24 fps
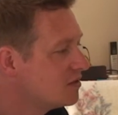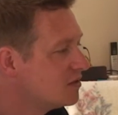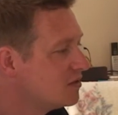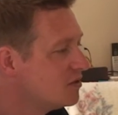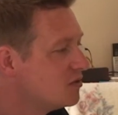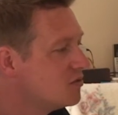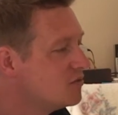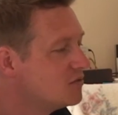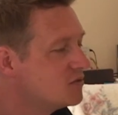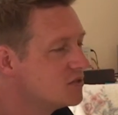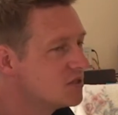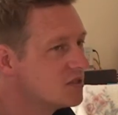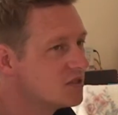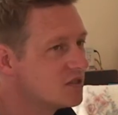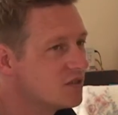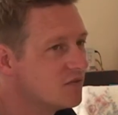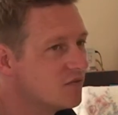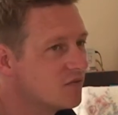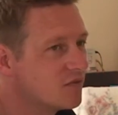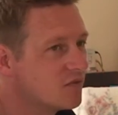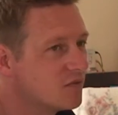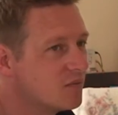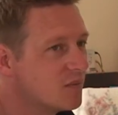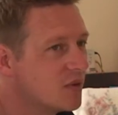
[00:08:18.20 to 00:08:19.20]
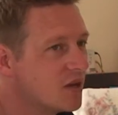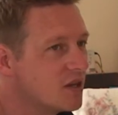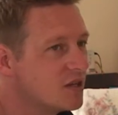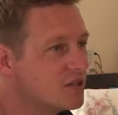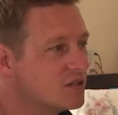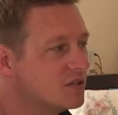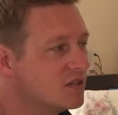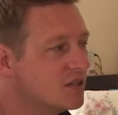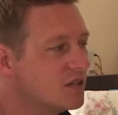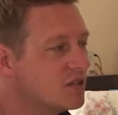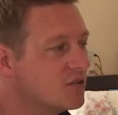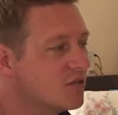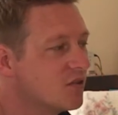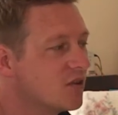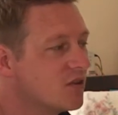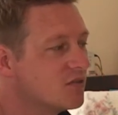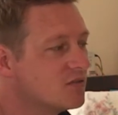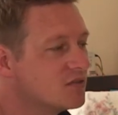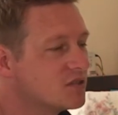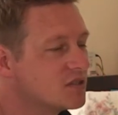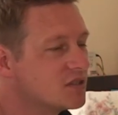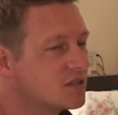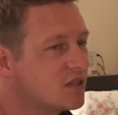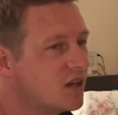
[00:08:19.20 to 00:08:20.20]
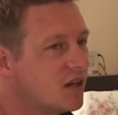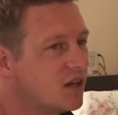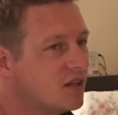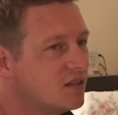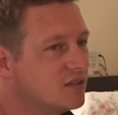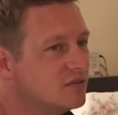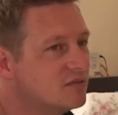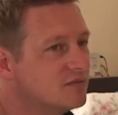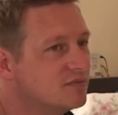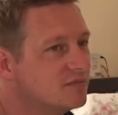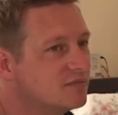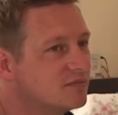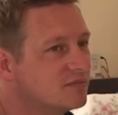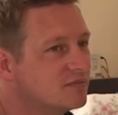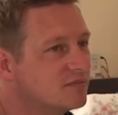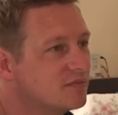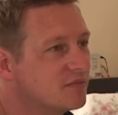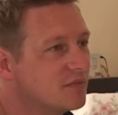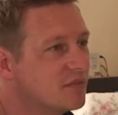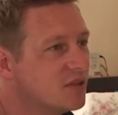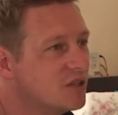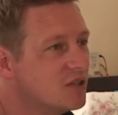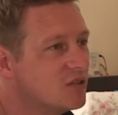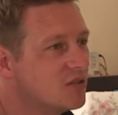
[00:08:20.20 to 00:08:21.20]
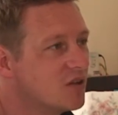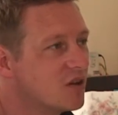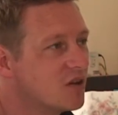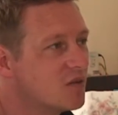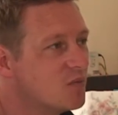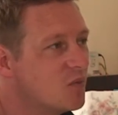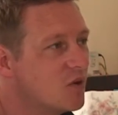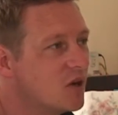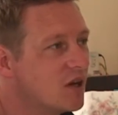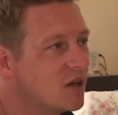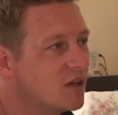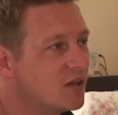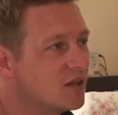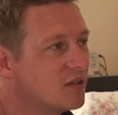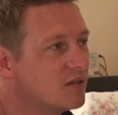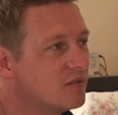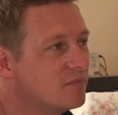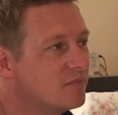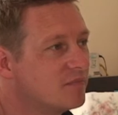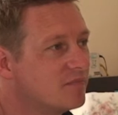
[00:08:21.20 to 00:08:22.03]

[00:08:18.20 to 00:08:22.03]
use this information in your own style, in your own way,